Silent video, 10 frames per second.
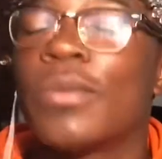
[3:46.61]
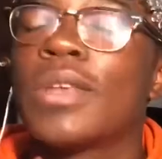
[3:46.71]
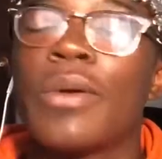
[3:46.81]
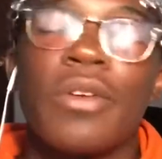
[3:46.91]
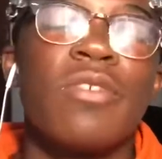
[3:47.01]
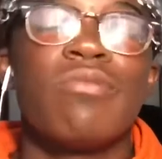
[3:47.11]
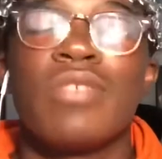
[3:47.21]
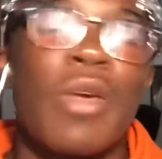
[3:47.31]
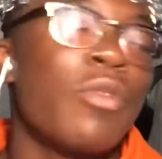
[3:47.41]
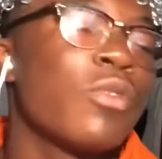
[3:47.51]
They were
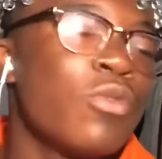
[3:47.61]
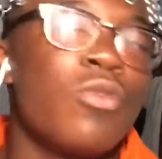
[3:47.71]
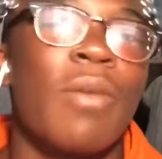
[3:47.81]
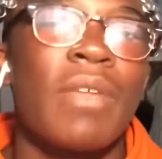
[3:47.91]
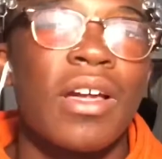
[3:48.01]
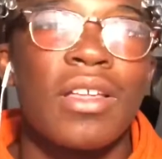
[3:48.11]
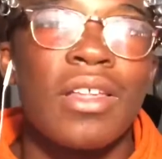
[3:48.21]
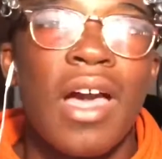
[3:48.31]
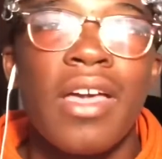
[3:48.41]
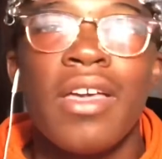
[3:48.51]
cool. I'm not gonna
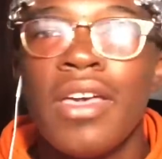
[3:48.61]
lie.